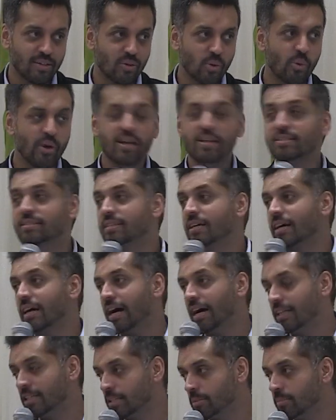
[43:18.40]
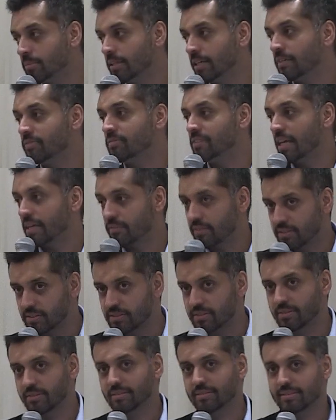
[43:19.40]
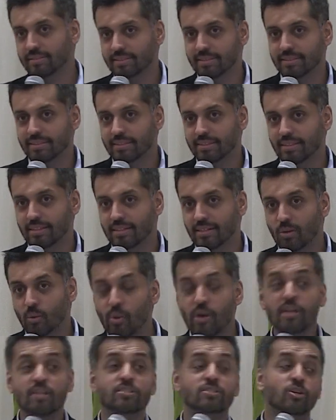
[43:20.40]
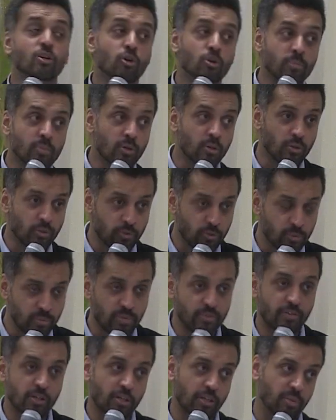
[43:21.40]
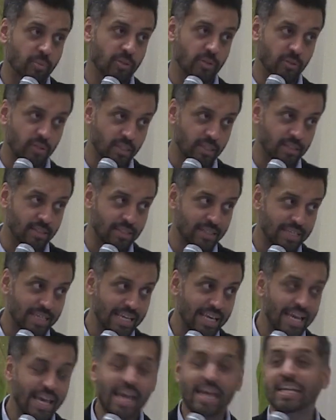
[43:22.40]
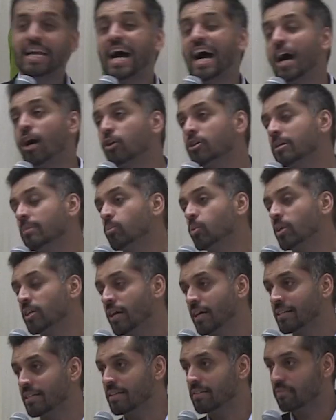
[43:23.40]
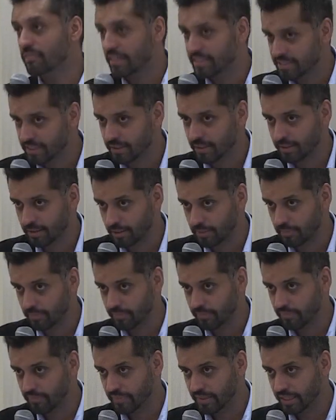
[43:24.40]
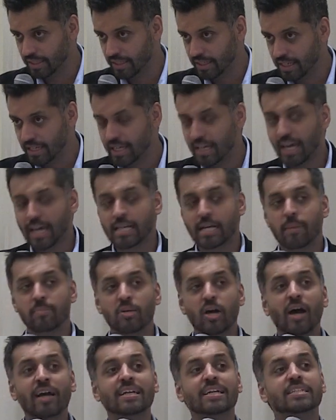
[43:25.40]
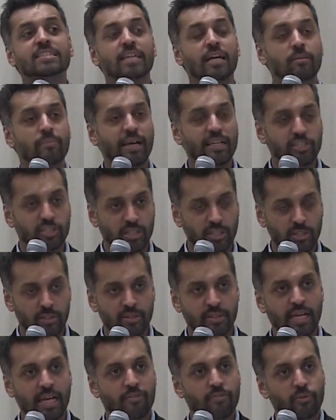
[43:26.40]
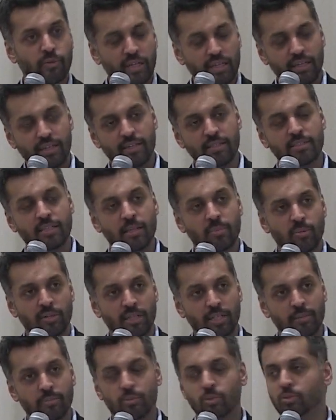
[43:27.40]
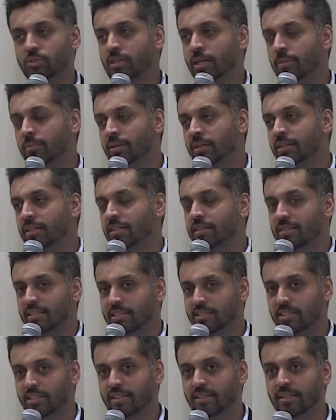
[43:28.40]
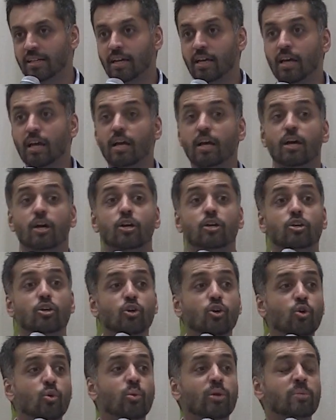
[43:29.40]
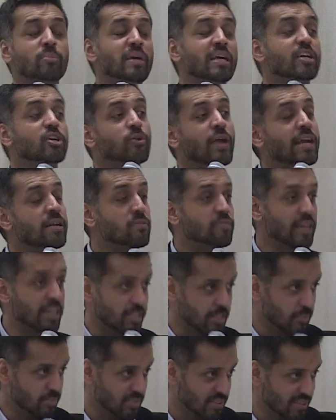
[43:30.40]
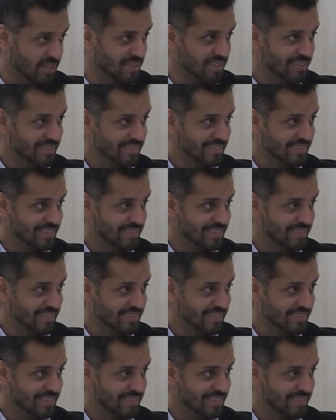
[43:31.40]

Where is the Ghalib of Davis? Where is the Kulthum of your community? And how come we're not investing in them? And I'm not going to tell my children, I have 3 kids, Ibrahim, Nuseiba, and Khadija, you will be great victims.